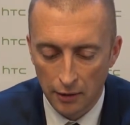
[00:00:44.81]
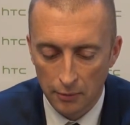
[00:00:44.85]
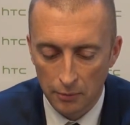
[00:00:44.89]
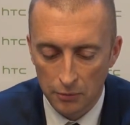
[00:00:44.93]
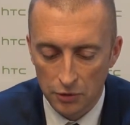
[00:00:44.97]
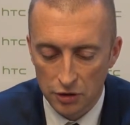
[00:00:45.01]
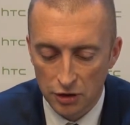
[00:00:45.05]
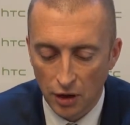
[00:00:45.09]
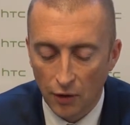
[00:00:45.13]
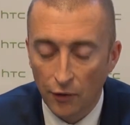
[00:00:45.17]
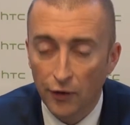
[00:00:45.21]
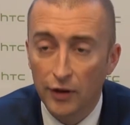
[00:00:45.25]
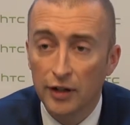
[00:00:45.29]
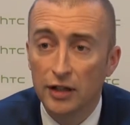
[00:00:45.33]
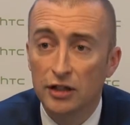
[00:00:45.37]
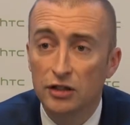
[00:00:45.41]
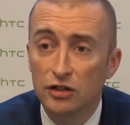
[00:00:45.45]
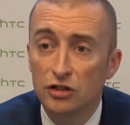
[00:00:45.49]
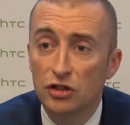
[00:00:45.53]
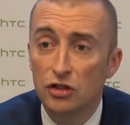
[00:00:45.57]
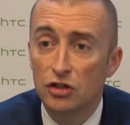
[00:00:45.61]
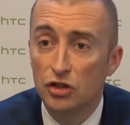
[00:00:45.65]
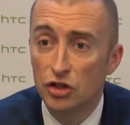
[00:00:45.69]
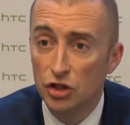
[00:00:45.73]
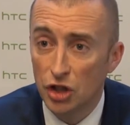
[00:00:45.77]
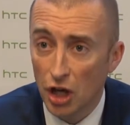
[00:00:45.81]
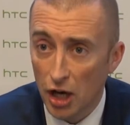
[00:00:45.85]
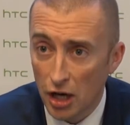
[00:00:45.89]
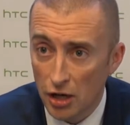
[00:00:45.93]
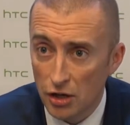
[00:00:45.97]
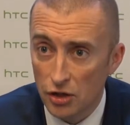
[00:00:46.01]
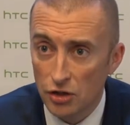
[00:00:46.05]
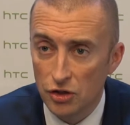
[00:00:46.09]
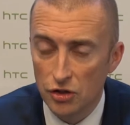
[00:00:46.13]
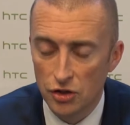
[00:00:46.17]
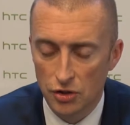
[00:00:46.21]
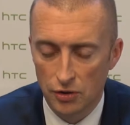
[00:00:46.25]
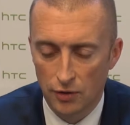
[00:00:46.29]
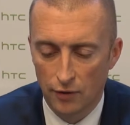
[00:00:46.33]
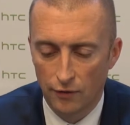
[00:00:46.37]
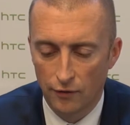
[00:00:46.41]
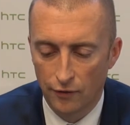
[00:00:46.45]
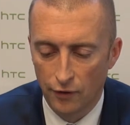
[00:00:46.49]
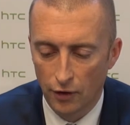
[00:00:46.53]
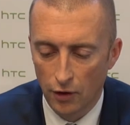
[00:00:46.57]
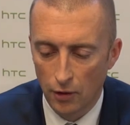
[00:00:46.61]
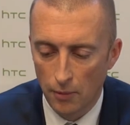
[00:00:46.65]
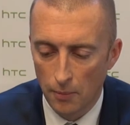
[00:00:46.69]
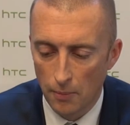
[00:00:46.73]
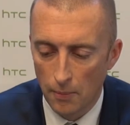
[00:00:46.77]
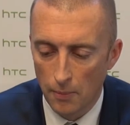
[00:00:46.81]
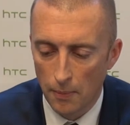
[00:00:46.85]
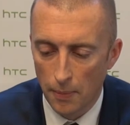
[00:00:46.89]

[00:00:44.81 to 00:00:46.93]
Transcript: something that is a change from